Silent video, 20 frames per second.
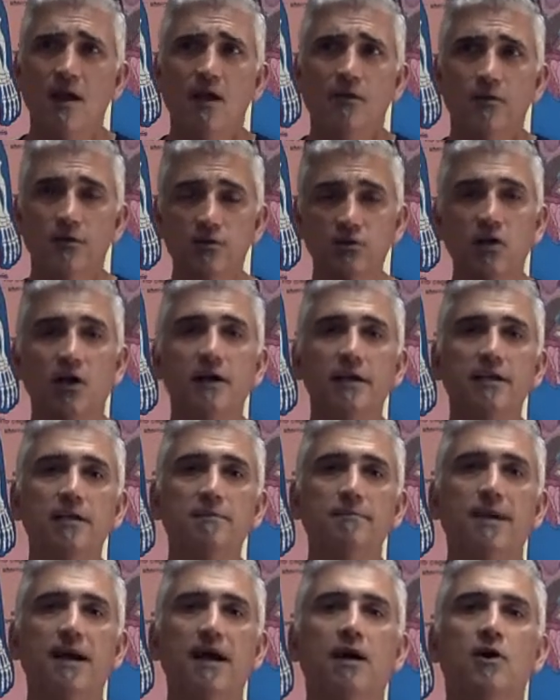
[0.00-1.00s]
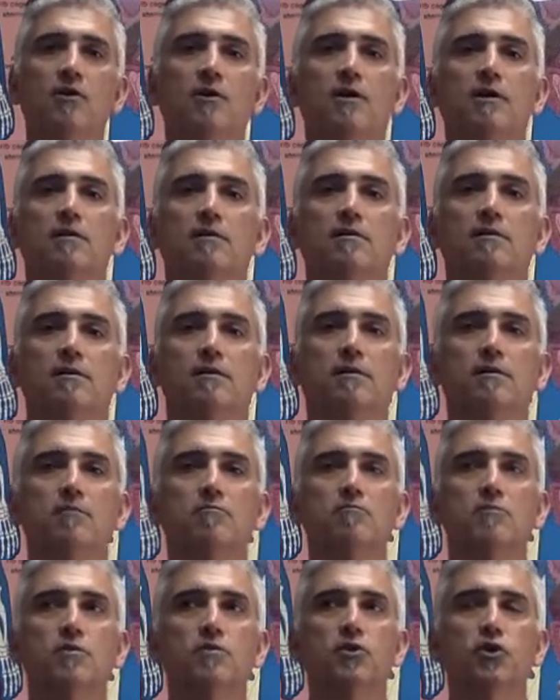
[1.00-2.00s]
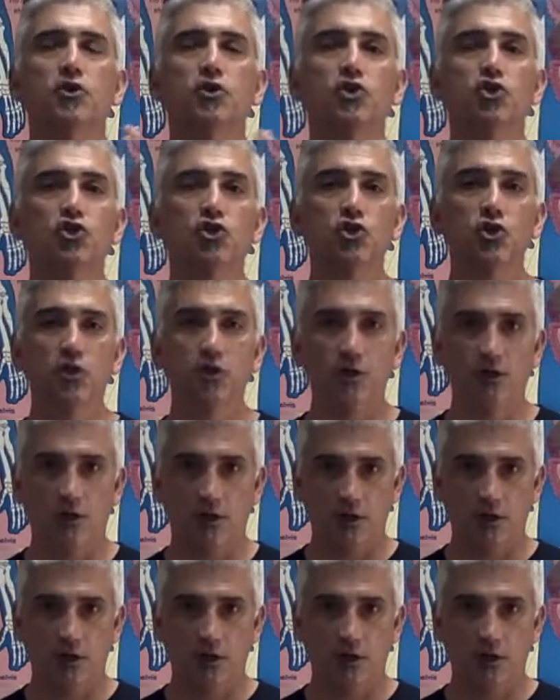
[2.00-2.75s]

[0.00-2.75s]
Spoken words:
they're talking about the sugar